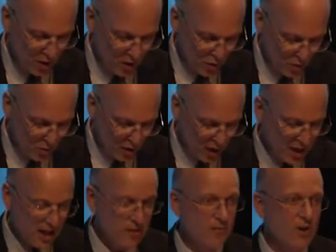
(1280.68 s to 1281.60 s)
and over
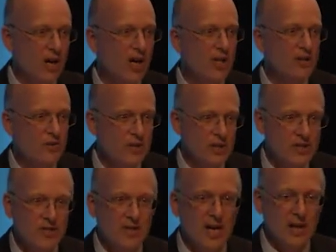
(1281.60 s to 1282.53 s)
again for
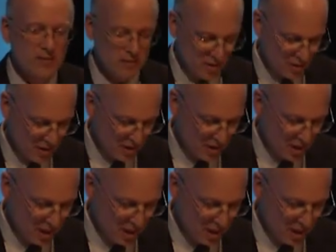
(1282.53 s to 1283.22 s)
hundreds, thousands,